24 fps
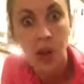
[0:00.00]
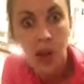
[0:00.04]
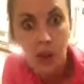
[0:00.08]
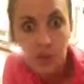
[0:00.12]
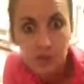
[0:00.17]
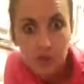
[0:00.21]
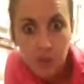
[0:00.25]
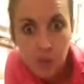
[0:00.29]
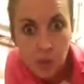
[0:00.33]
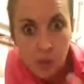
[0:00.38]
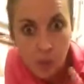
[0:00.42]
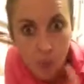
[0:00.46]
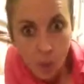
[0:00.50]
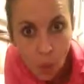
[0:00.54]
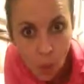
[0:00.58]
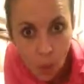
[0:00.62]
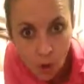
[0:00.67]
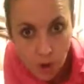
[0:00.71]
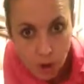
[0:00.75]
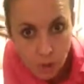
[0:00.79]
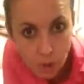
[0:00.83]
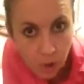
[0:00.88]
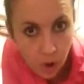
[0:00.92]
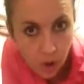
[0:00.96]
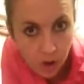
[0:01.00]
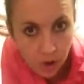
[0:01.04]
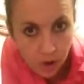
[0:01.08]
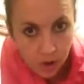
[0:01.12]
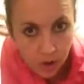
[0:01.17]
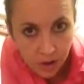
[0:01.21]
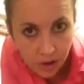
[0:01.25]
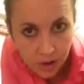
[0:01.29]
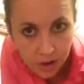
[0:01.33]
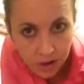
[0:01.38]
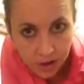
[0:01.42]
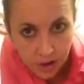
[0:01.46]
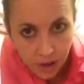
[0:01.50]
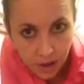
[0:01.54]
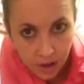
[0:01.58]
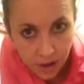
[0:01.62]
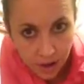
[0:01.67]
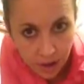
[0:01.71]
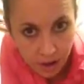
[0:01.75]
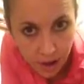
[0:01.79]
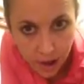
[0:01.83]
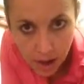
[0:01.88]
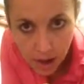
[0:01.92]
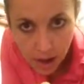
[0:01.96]
after your morning margarita,
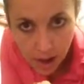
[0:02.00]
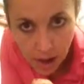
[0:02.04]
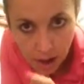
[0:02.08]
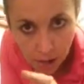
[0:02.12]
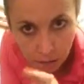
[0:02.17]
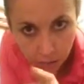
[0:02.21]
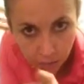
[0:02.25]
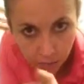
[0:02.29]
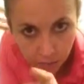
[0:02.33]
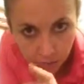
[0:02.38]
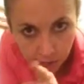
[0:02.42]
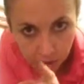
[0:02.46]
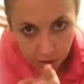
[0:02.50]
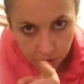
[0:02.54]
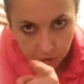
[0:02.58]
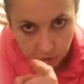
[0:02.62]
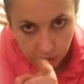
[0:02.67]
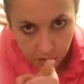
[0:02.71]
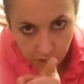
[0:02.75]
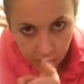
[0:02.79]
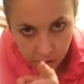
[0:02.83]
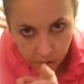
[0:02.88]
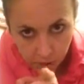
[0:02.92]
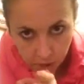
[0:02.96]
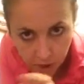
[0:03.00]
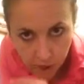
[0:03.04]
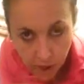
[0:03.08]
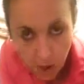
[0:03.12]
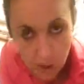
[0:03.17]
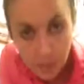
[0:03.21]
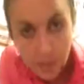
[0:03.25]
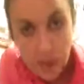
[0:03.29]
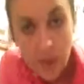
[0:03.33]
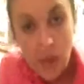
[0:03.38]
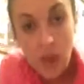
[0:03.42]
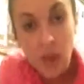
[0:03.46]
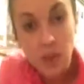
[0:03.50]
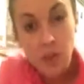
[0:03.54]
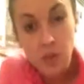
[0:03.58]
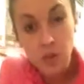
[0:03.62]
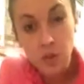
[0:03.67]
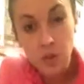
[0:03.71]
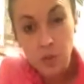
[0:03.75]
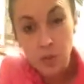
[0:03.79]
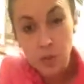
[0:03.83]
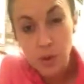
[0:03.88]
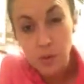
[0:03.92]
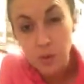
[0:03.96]
ammo fitters out there, this
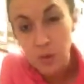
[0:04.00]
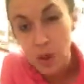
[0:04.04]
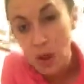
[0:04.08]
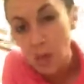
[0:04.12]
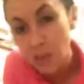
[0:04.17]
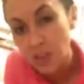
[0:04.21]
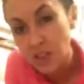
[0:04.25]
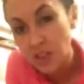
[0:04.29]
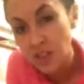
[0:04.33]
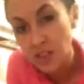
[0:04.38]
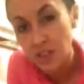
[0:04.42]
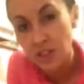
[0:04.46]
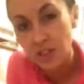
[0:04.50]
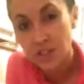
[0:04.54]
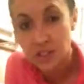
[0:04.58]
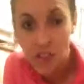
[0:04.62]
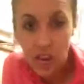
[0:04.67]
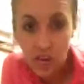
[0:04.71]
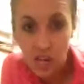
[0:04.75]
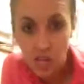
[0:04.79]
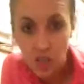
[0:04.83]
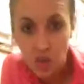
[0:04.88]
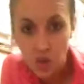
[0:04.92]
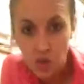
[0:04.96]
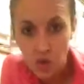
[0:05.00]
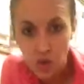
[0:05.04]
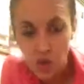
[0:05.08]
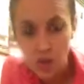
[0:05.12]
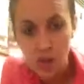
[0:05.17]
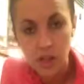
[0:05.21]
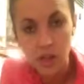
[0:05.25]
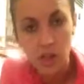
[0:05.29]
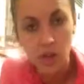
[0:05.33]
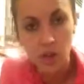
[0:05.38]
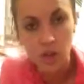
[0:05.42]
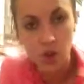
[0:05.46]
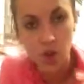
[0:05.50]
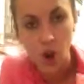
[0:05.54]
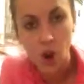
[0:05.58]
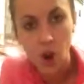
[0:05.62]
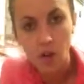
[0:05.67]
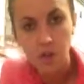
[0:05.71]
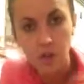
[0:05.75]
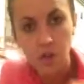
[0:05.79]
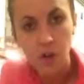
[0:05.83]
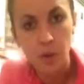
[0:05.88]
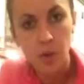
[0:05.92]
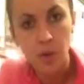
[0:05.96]
would be probably the second drink, your
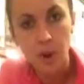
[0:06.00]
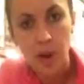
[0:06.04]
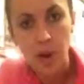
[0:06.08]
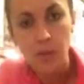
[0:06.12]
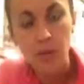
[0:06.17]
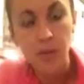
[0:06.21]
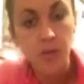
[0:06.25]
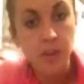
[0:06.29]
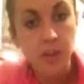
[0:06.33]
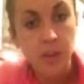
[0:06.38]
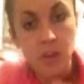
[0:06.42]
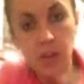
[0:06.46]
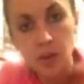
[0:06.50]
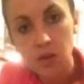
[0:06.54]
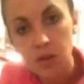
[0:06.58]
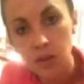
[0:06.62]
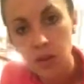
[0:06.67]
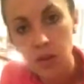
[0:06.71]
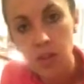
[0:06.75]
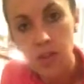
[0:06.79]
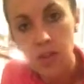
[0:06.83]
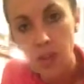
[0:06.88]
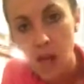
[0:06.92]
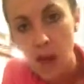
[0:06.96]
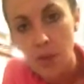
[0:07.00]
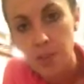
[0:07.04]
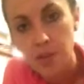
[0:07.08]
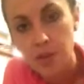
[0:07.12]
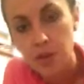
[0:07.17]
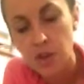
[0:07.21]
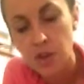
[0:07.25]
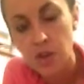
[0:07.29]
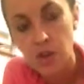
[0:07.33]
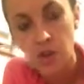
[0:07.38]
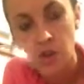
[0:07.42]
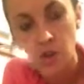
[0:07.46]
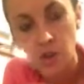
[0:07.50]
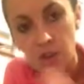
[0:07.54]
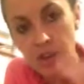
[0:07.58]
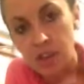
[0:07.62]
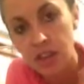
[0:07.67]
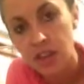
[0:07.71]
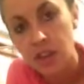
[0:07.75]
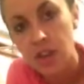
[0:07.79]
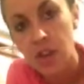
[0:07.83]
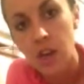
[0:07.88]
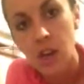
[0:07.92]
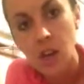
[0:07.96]
coffee or whatever, and then you can tap into your
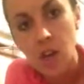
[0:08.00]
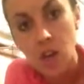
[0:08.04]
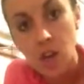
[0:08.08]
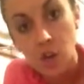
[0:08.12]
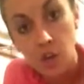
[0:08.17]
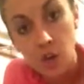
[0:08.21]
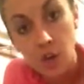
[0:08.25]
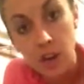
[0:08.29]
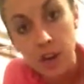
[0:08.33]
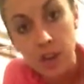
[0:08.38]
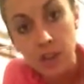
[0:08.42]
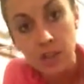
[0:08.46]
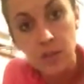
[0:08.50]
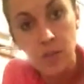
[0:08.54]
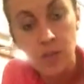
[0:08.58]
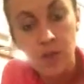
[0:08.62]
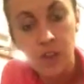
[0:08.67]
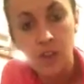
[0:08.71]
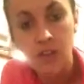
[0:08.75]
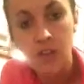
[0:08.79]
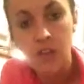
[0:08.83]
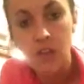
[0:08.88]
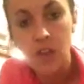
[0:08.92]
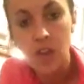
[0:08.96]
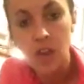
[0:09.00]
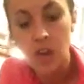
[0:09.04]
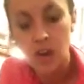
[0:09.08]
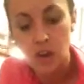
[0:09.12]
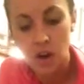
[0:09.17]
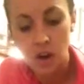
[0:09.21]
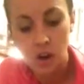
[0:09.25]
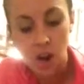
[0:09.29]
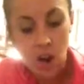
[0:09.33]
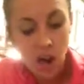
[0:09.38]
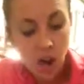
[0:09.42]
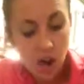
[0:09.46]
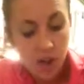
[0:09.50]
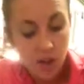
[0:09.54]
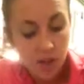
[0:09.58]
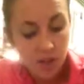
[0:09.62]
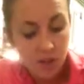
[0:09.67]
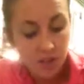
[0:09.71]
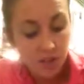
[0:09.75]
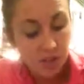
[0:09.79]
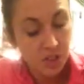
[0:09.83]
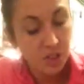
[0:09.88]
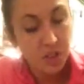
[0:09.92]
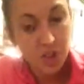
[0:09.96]
greens mix later.
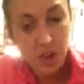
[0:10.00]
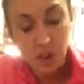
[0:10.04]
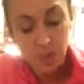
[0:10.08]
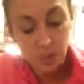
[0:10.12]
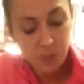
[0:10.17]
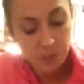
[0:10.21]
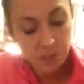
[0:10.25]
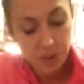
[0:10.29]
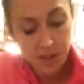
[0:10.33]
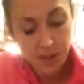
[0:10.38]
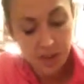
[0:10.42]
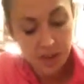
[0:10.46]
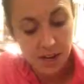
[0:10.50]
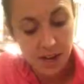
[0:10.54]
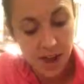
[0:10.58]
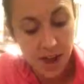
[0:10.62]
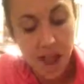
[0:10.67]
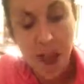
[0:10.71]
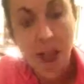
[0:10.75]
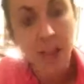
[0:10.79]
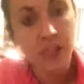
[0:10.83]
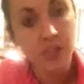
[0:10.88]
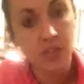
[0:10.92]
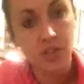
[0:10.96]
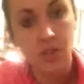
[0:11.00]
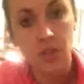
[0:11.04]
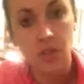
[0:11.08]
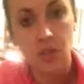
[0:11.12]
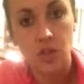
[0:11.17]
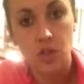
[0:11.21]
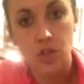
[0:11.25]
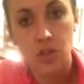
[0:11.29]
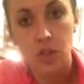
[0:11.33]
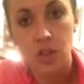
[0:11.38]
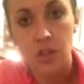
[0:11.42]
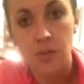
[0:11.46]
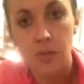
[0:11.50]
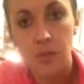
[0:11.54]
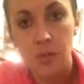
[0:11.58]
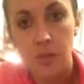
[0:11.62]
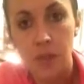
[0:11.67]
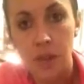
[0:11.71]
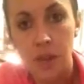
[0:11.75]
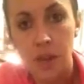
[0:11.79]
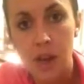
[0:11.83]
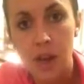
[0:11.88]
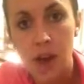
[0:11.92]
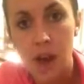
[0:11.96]
This has been an excellent drink for
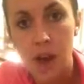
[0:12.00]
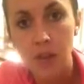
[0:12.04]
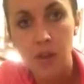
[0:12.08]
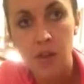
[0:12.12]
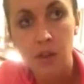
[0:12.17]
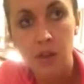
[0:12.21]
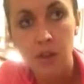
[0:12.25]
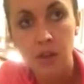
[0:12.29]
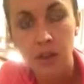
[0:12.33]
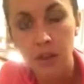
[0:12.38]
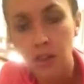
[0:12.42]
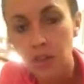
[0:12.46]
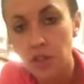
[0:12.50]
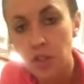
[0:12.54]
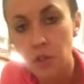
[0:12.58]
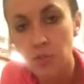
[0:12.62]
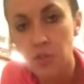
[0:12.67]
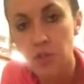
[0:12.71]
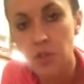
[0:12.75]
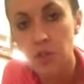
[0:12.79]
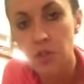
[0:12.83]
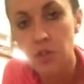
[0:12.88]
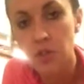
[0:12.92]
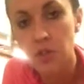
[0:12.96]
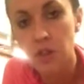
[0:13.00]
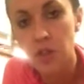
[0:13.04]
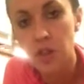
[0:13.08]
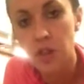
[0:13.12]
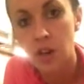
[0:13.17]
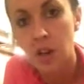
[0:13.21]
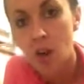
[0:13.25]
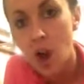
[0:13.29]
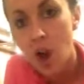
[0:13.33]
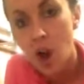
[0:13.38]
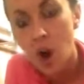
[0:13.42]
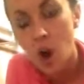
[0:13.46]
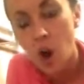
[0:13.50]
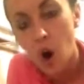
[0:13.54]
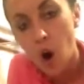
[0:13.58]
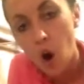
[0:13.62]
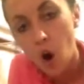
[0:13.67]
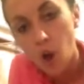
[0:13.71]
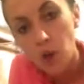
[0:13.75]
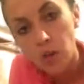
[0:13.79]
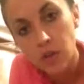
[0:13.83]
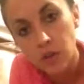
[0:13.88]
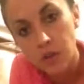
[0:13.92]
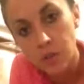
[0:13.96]
me. I've really substituted
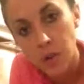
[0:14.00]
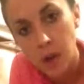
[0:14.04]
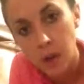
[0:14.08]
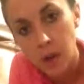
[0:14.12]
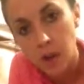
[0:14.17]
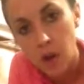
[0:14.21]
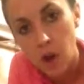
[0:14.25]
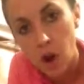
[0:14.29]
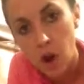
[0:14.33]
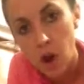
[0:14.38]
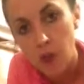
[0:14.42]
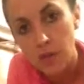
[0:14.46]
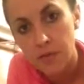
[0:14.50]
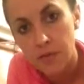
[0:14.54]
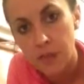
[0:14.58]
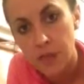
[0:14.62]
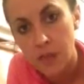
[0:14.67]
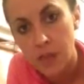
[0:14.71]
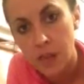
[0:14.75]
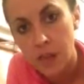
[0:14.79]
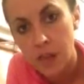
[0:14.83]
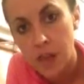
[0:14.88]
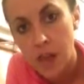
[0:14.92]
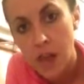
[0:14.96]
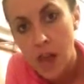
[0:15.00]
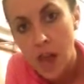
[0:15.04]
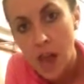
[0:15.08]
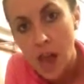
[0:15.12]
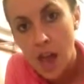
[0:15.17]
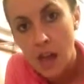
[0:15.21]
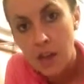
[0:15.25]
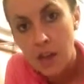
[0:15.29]
all of my coffee,